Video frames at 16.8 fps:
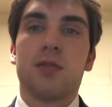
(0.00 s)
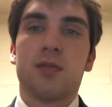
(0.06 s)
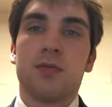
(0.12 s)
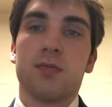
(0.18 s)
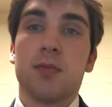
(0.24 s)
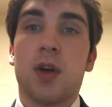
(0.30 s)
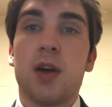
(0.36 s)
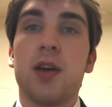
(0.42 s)

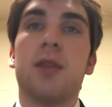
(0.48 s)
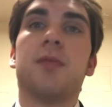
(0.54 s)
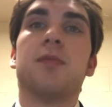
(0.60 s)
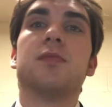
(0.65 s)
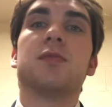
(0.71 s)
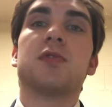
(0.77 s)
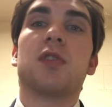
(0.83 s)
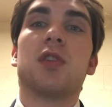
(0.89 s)
Hi,
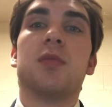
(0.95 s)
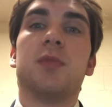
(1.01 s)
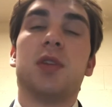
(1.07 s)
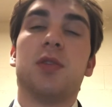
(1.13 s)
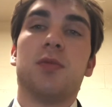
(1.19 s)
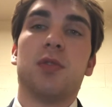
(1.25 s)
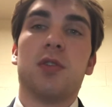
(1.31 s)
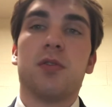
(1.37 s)
it's great
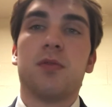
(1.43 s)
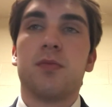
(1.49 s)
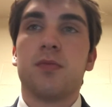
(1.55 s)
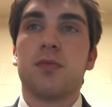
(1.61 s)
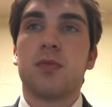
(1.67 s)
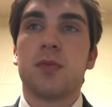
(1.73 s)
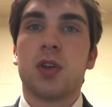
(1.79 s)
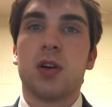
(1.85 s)
meeting with you.
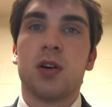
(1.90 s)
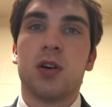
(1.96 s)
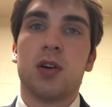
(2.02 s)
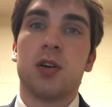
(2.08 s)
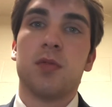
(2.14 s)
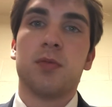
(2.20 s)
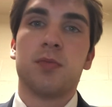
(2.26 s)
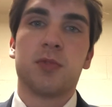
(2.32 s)

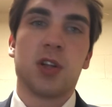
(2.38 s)
I'm